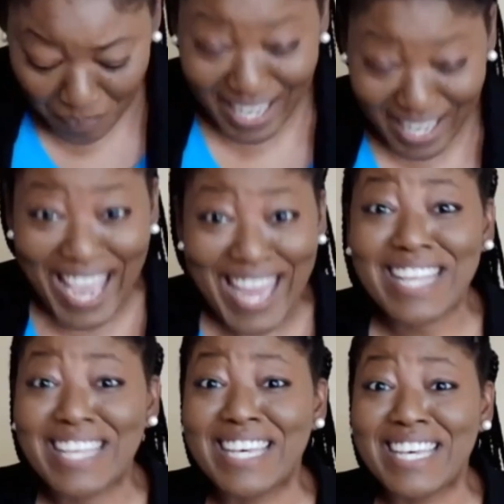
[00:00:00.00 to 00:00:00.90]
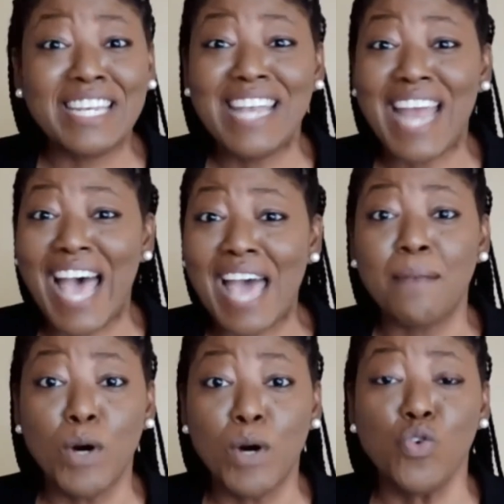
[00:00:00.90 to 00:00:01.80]
and I could not
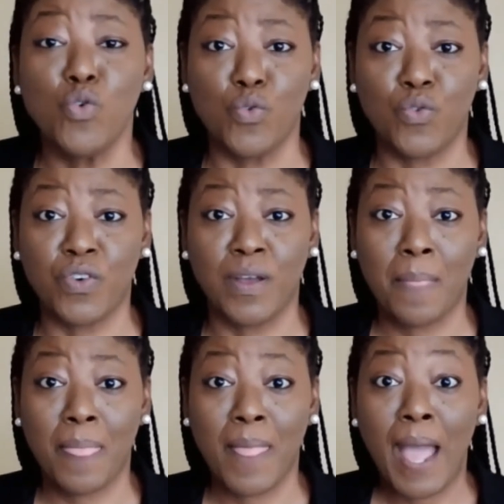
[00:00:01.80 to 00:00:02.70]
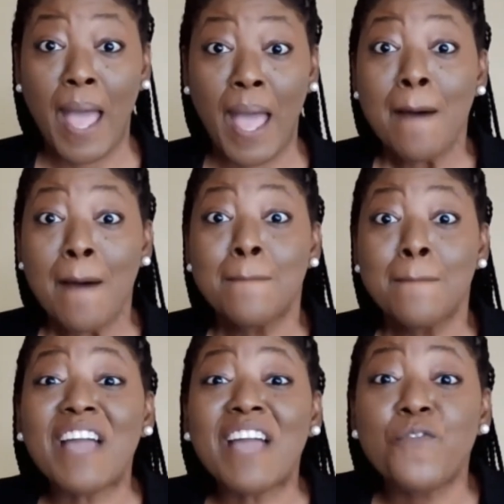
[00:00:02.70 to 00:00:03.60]
move. My
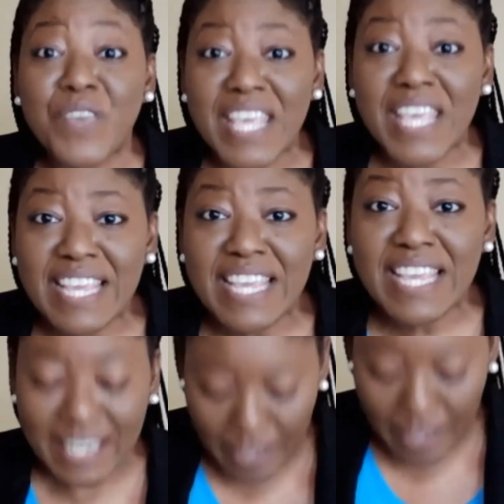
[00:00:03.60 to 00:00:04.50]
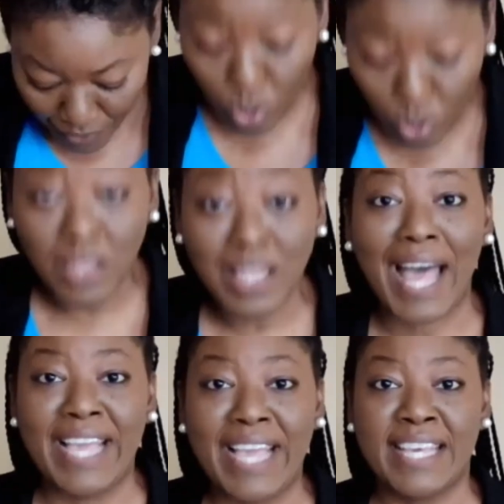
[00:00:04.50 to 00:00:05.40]
feet felt
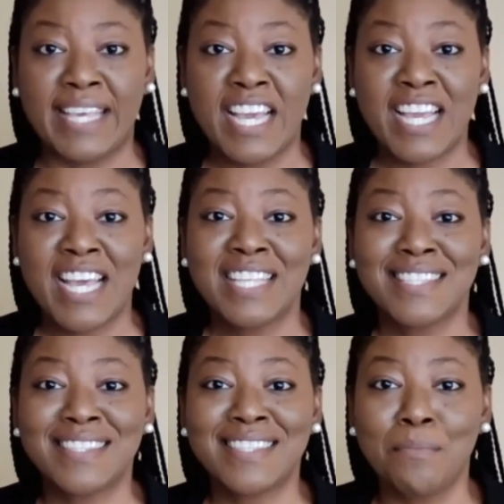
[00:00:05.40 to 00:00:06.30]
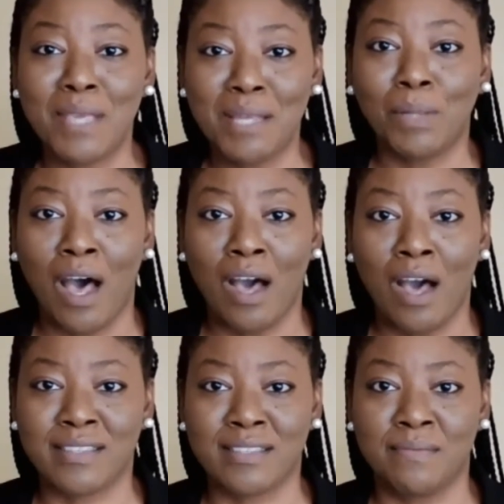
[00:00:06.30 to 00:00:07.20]
like cement
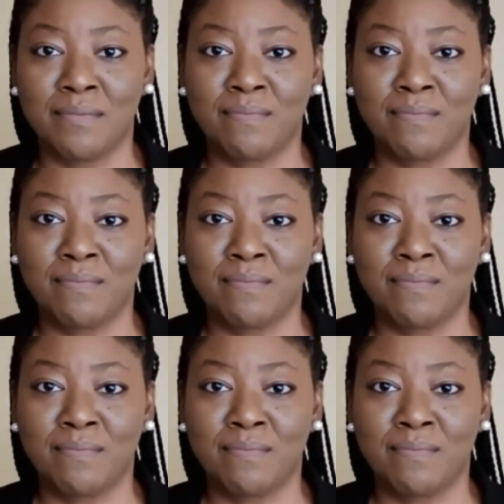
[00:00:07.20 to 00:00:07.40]
blocks.